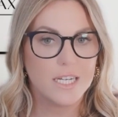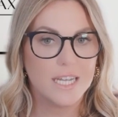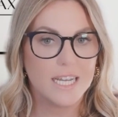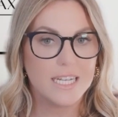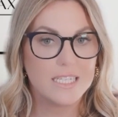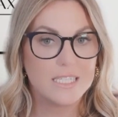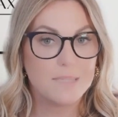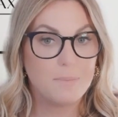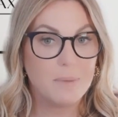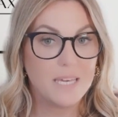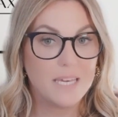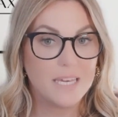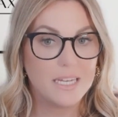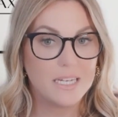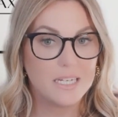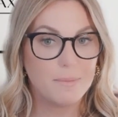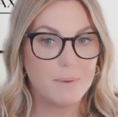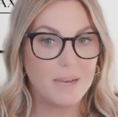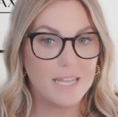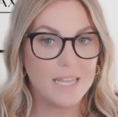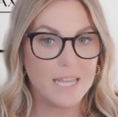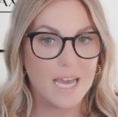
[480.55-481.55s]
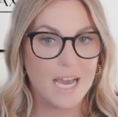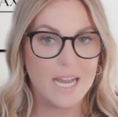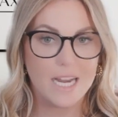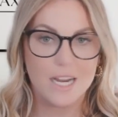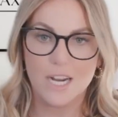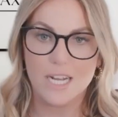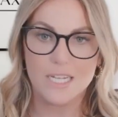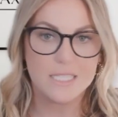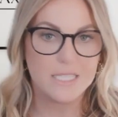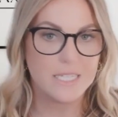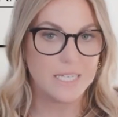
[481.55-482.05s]
gets pinged by the
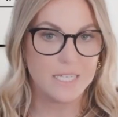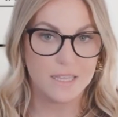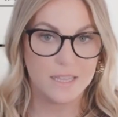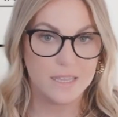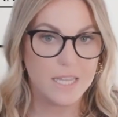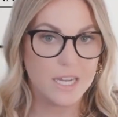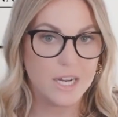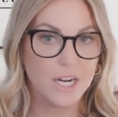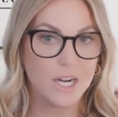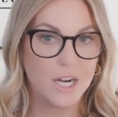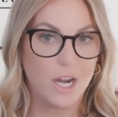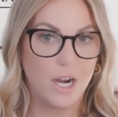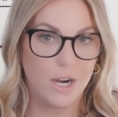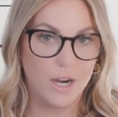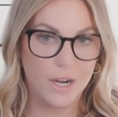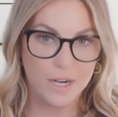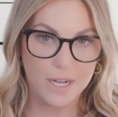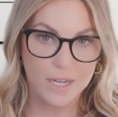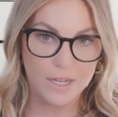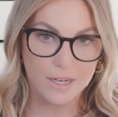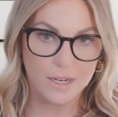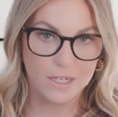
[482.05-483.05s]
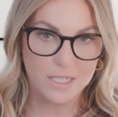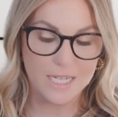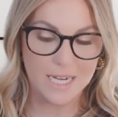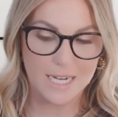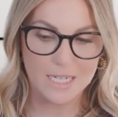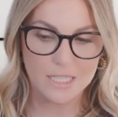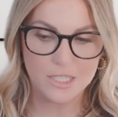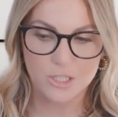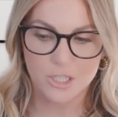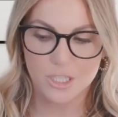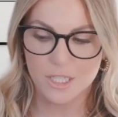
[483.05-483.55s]
IRS, like they're going to audit your
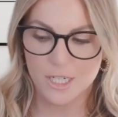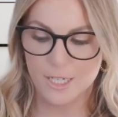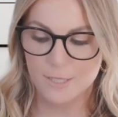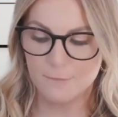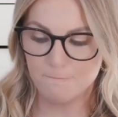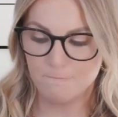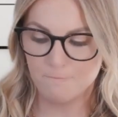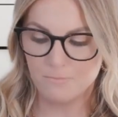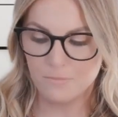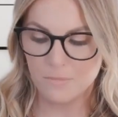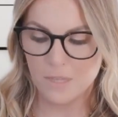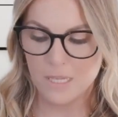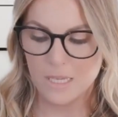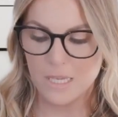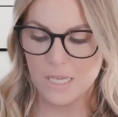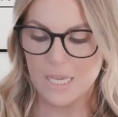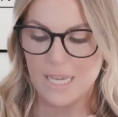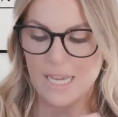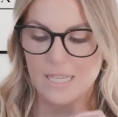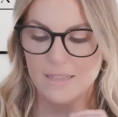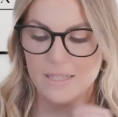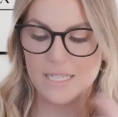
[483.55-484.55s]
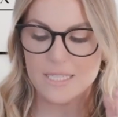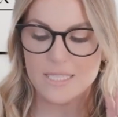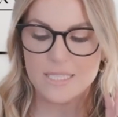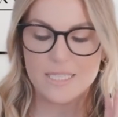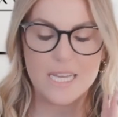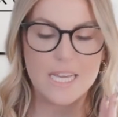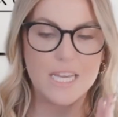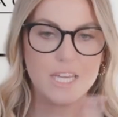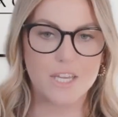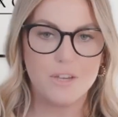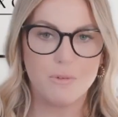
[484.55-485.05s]
tax return and let's
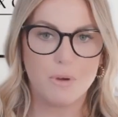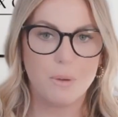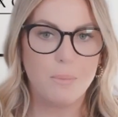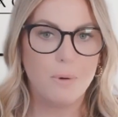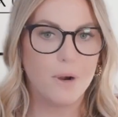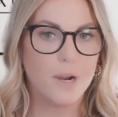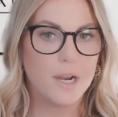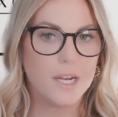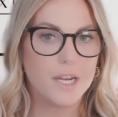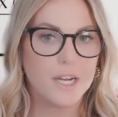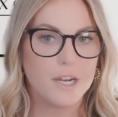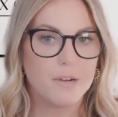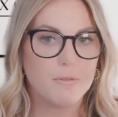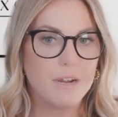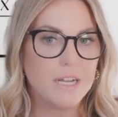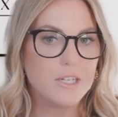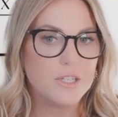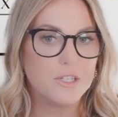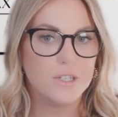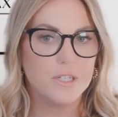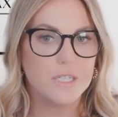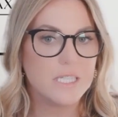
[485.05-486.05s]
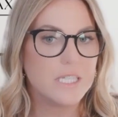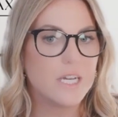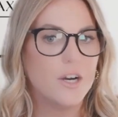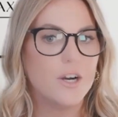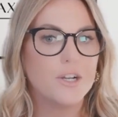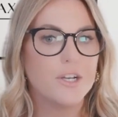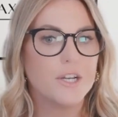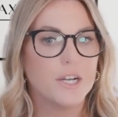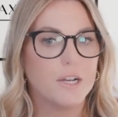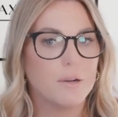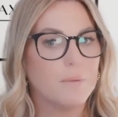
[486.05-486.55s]
say you report your rentals
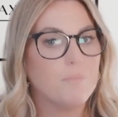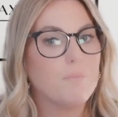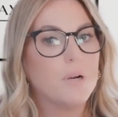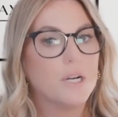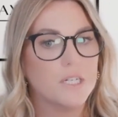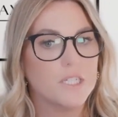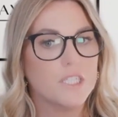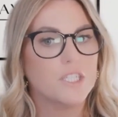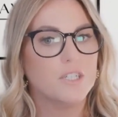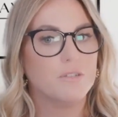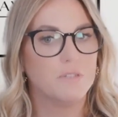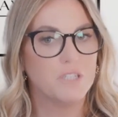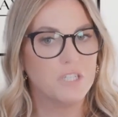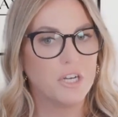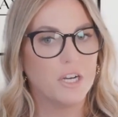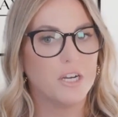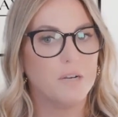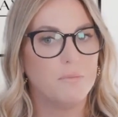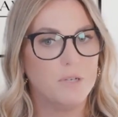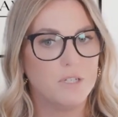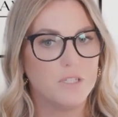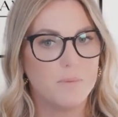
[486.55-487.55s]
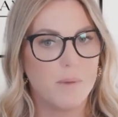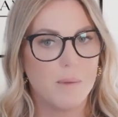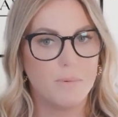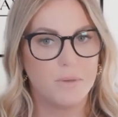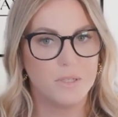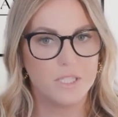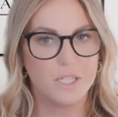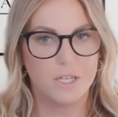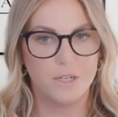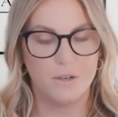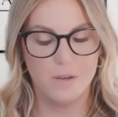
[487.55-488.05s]
on your personal return, most people
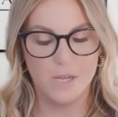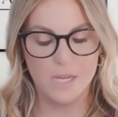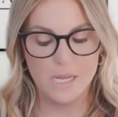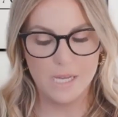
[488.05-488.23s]
do.